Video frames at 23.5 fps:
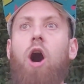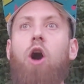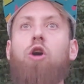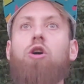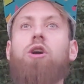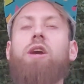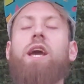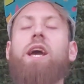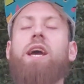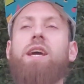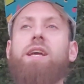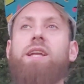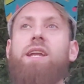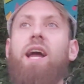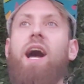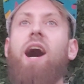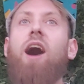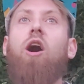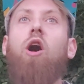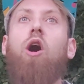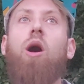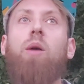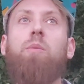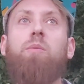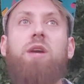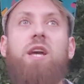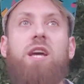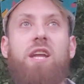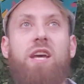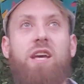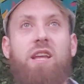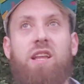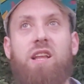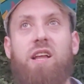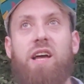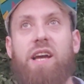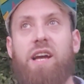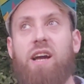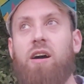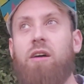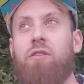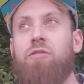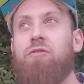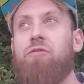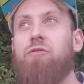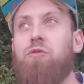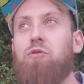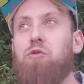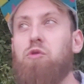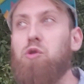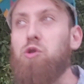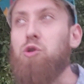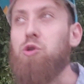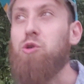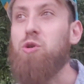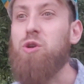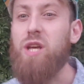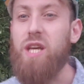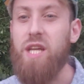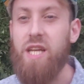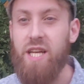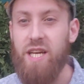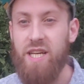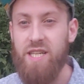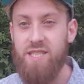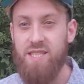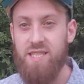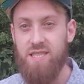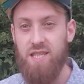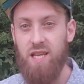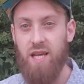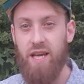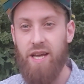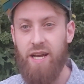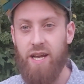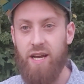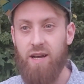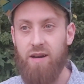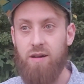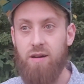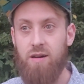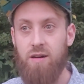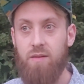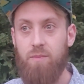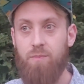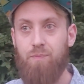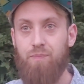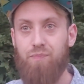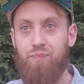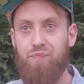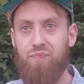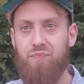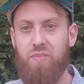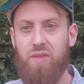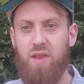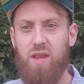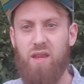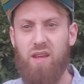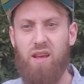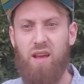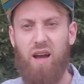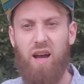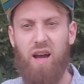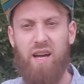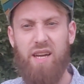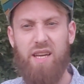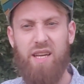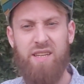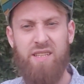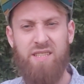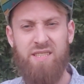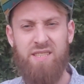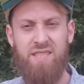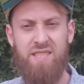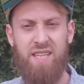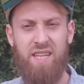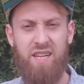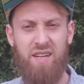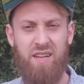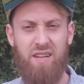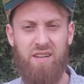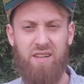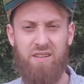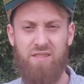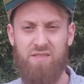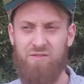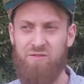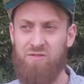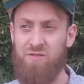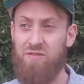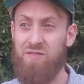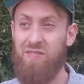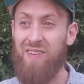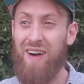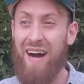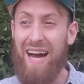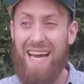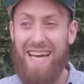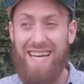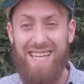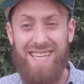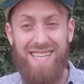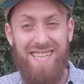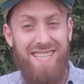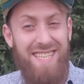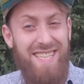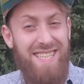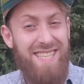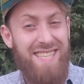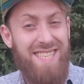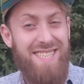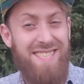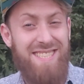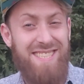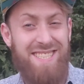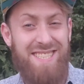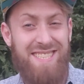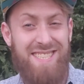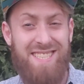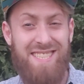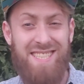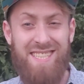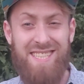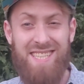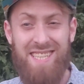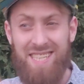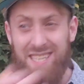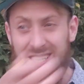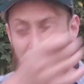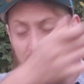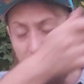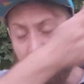Okay, now I'm getting like a fruitiness, like... Is there violets?